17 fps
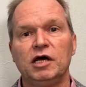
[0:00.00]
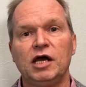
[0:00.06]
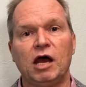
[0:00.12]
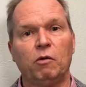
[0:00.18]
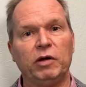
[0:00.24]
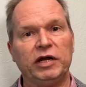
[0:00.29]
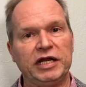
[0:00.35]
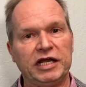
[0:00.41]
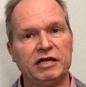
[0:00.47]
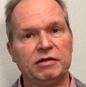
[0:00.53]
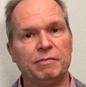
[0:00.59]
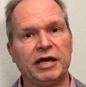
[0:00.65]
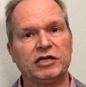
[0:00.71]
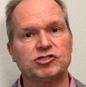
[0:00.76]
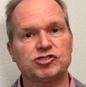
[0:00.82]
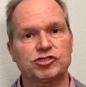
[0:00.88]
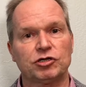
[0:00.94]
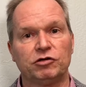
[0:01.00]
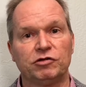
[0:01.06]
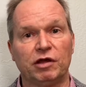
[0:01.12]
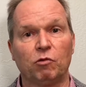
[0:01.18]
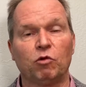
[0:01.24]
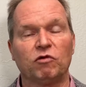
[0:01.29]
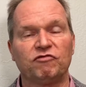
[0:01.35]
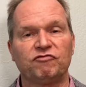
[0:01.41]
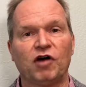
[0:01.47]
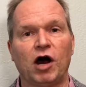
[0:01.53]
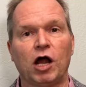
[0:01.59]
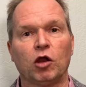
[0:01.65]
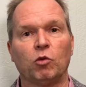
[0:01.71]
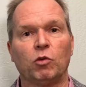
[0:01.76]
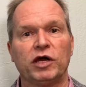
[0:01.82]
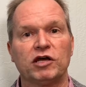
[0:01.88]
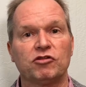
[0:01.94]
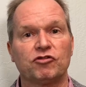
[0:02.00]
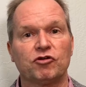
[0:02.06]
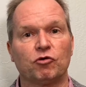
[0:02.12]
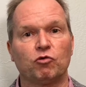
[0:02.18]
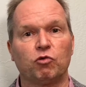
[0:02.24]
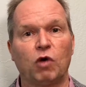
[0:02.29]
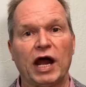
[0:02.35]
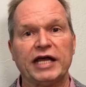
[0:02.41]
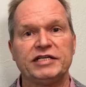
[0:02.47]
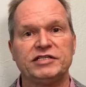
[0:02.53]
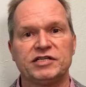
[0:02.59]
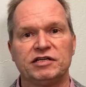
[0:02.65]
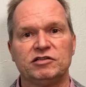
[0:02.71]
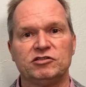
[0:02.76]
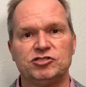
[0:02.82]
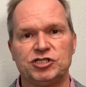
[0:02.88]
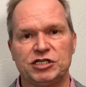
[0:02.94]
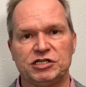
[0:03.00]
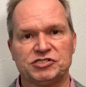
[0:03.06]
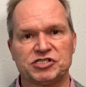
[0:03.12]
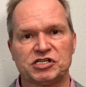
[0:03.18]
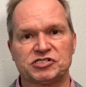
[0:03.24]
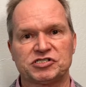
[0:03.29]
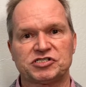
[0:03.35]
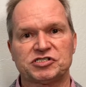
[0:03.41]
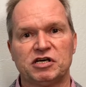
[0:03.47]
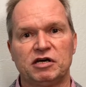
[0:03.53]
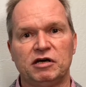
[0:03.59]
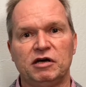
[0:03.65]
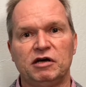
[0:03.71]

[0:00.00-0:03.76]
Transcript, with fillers: And we need to make sure that we're following the right Jesus,